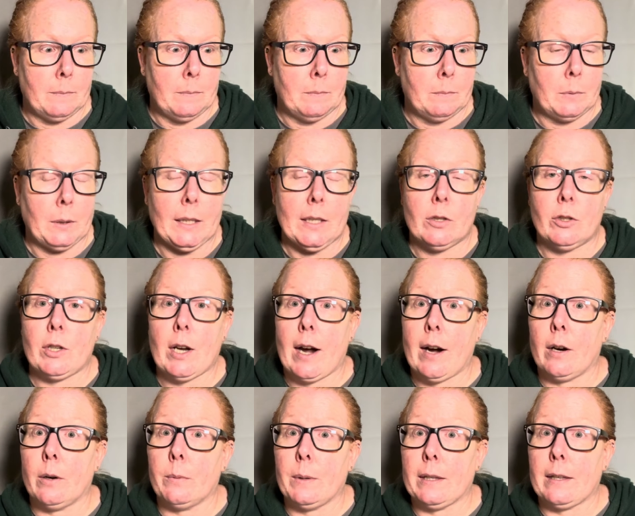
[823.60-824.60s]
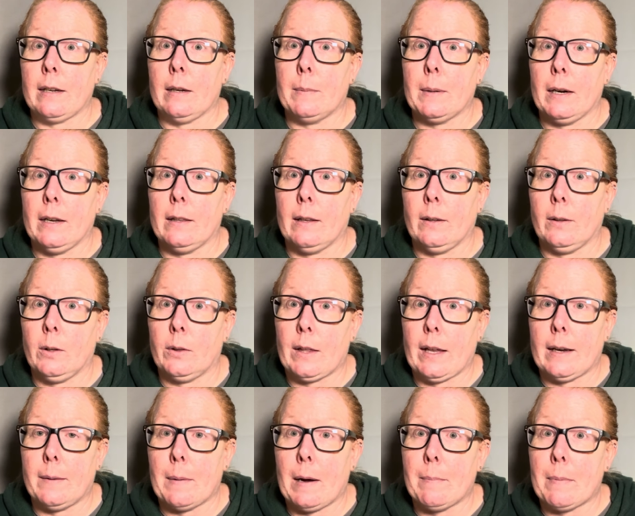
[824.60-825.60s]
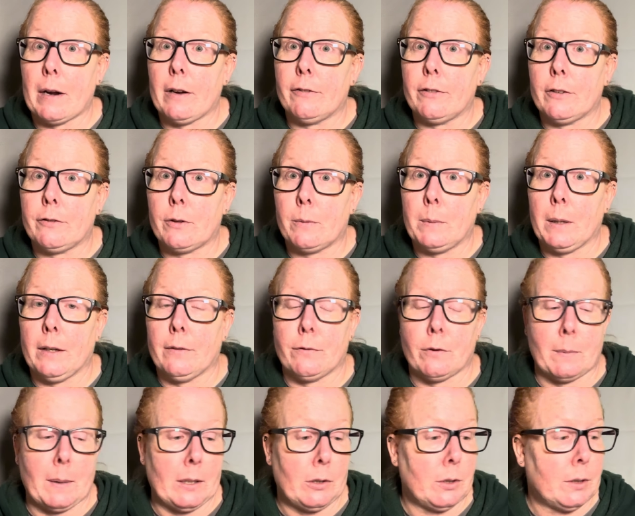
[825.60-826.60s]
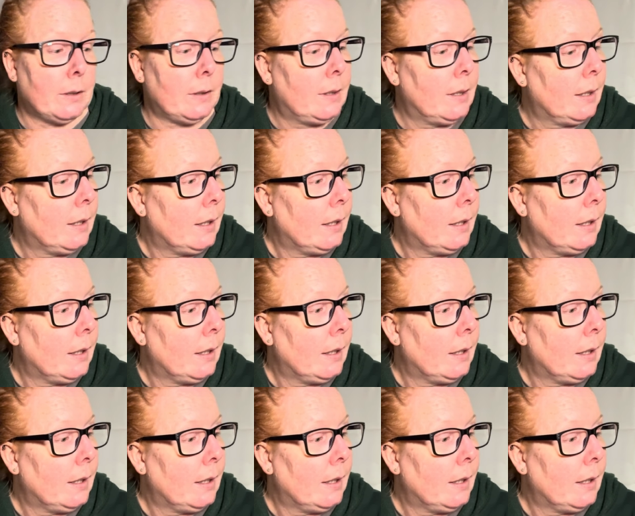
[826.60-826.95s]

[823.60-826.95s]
please share with anybody that you think might benefit from the information.